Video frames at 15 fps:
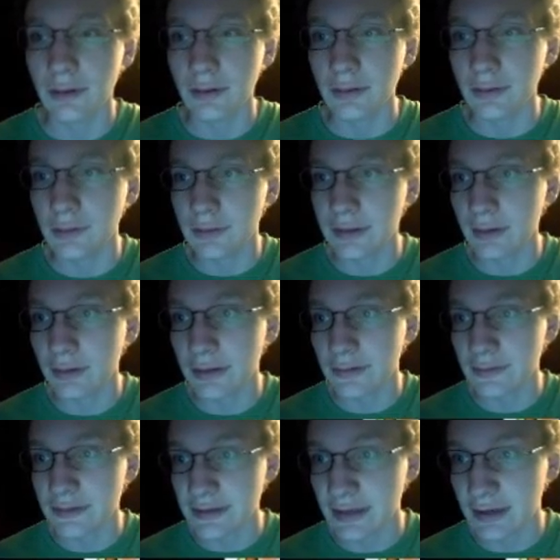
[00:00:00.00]
you can
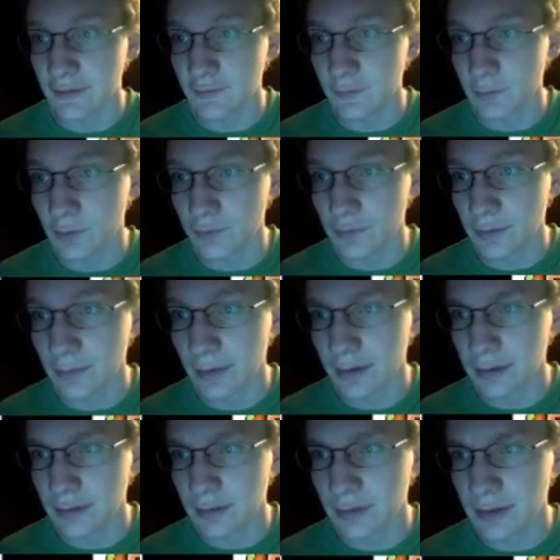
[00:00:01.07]
click the save movie
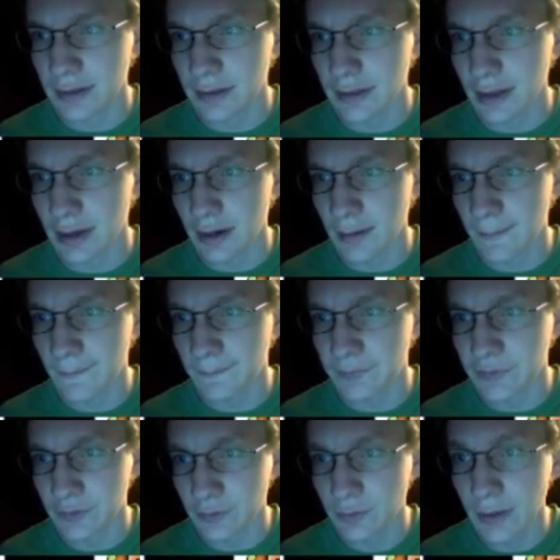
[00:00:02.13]
button. You can
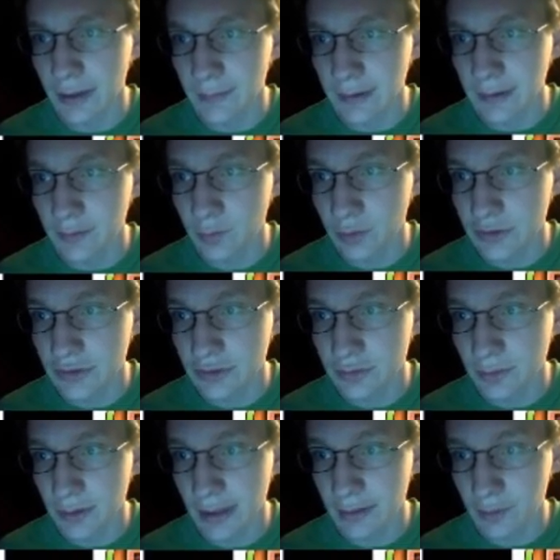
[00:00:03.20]
do the recommended, which is
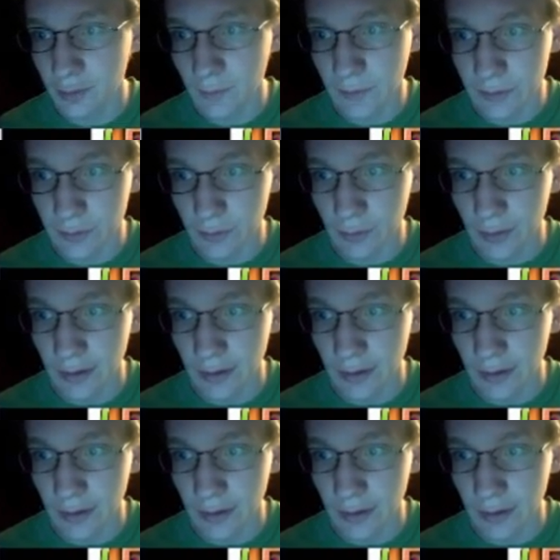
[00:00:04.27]
what I normally do.